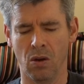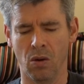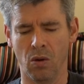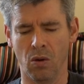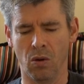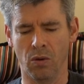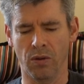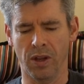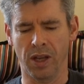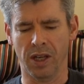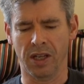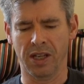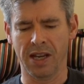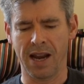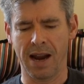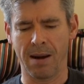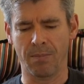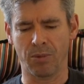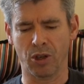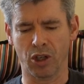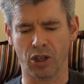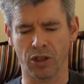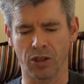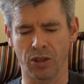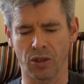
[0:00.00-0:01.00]
or they'd
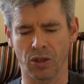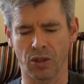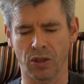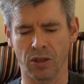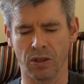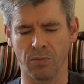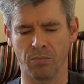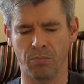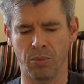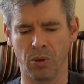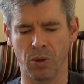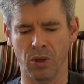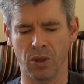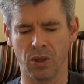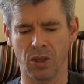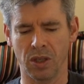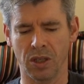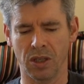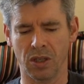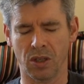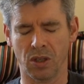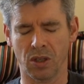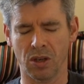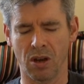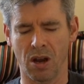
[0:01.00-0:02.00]
capture us and put us
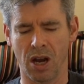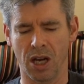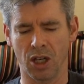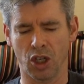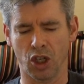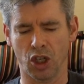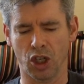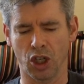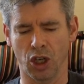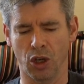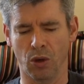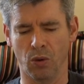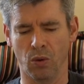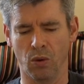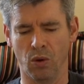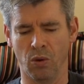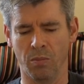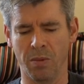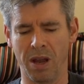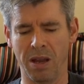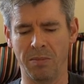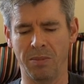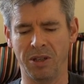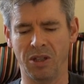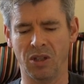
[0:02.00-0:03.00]
in a sideshow, or
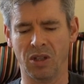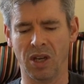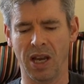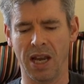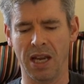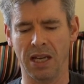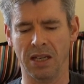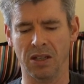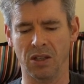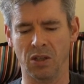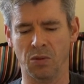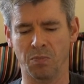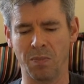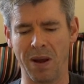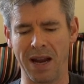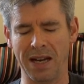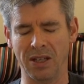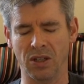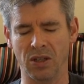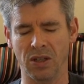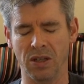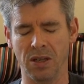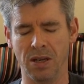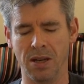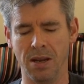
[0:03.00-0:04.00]
maybe take us back
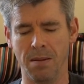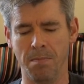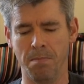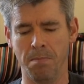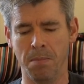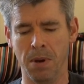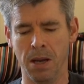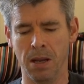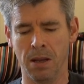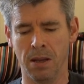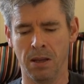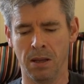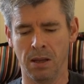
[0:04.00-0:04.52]
to NIMH.